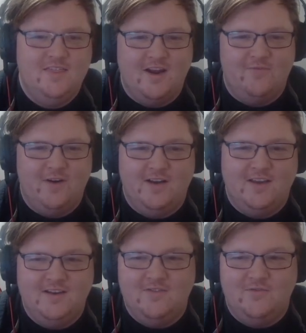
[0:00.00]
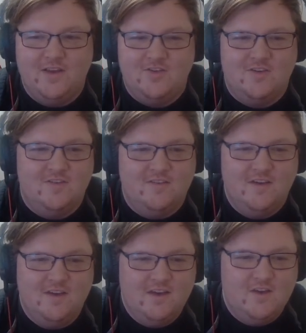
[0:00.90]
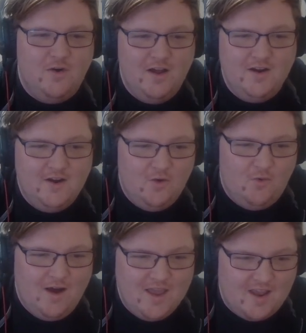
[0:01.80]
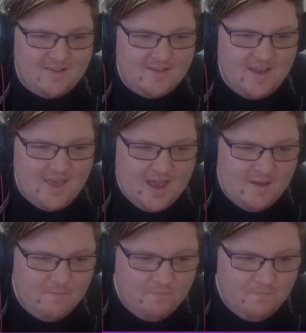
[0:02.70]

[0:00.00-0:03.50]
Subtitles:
their fucking divisions. You want to know why I say that?